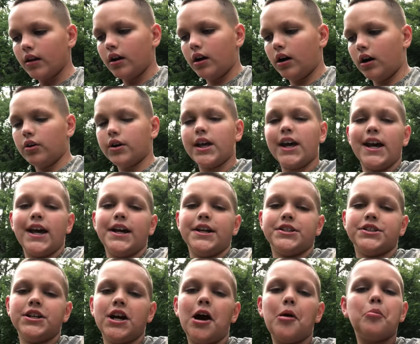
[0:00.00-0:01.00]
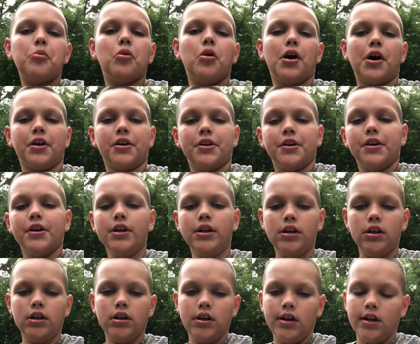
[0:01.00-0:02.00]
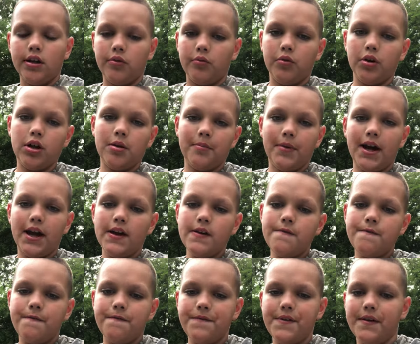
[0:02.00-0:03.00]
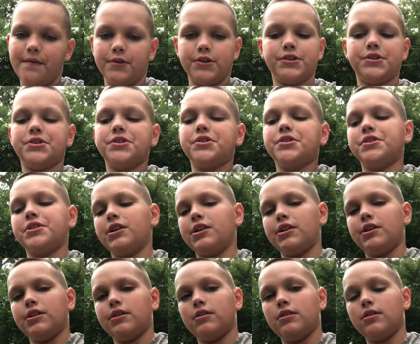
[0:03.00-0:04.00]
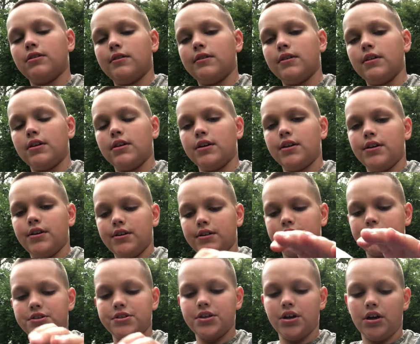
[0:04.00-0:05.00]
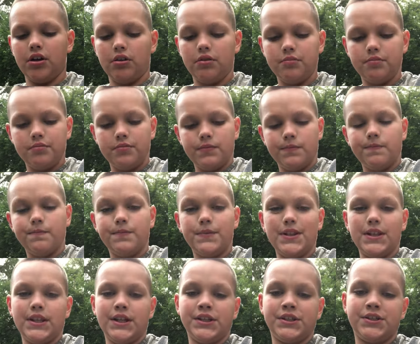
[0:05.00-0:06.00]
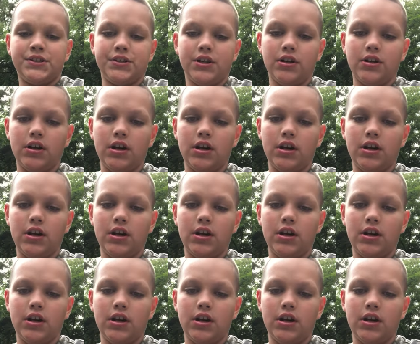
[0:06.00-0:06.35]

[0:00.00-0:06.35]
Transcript: Okay, topwater, one of my favorites. So, let's start